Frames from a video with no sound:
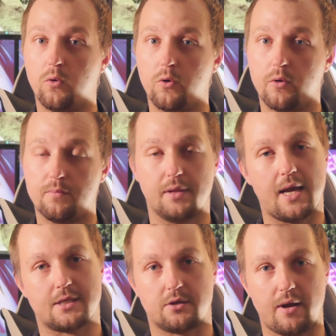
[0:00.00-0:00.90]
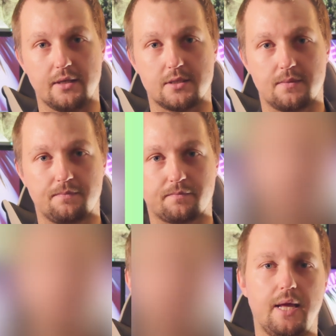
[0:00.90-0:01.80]
or black screens.
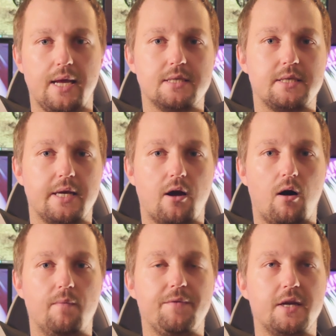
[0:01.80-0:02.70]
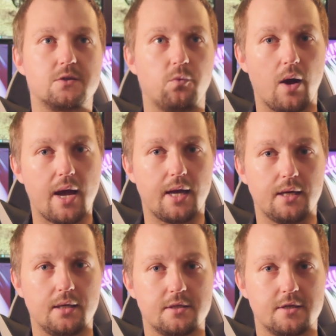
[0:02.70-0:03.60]
Now an easy and obvious
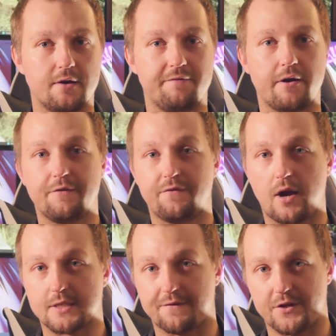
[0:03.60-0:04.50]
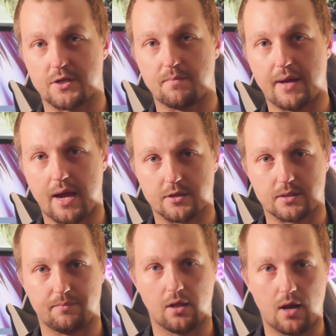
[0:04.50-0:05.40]
way to verify sufficient power
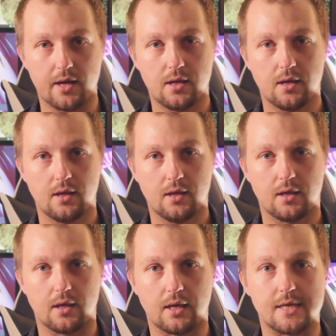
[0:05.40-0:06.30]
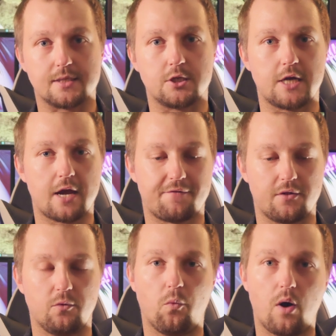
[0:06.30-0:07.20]
supply is to check
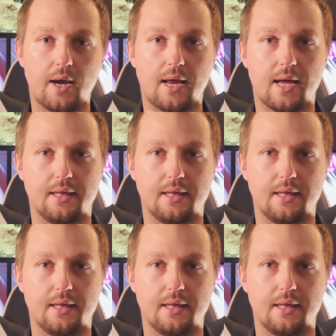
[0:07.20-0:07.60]
for the white